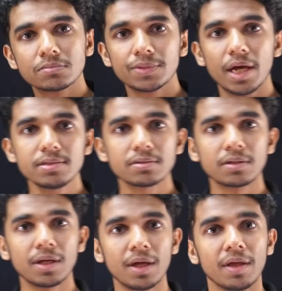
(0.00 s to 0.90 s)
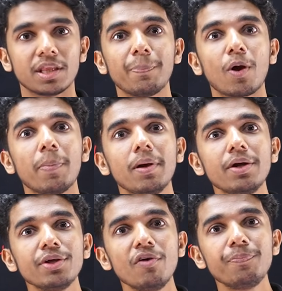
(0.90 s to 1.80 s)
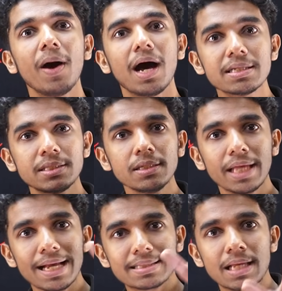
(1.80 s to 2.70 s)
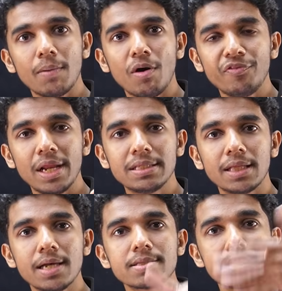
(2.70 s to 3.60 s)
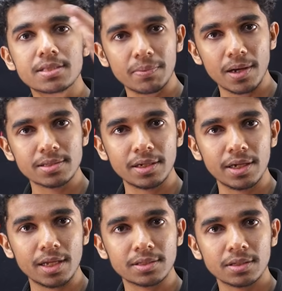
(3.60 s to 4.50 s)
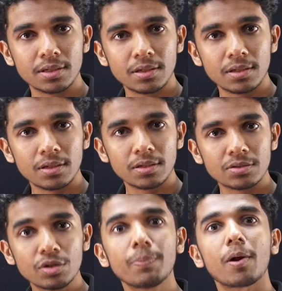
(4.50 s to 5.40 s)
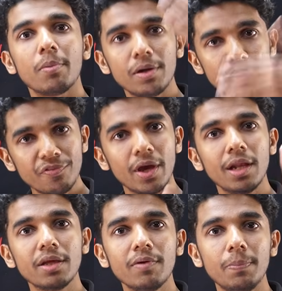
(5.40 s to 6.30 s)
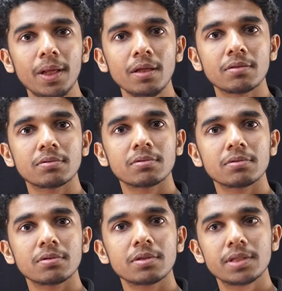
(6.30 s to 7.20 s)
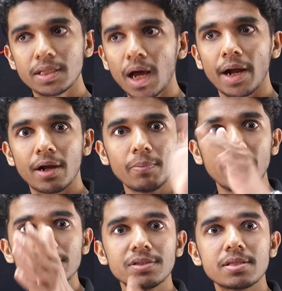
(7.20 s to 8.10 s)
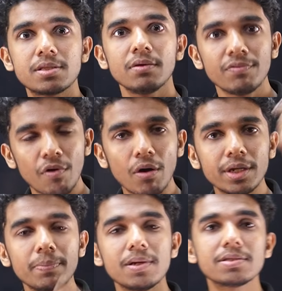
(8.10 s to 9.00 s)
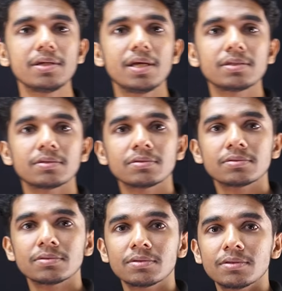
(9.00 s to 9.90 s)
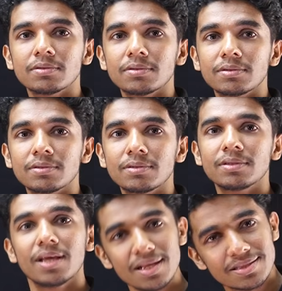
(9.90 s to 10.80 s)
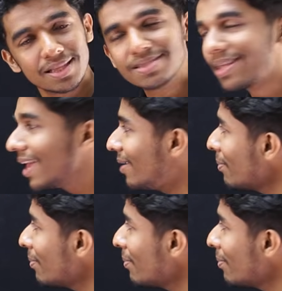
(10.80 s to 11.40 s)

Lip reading: Yes, the probability of passing the exam of Regida is 60%. So the probability of failing will be 100 minus 60, 40%. Yes, the same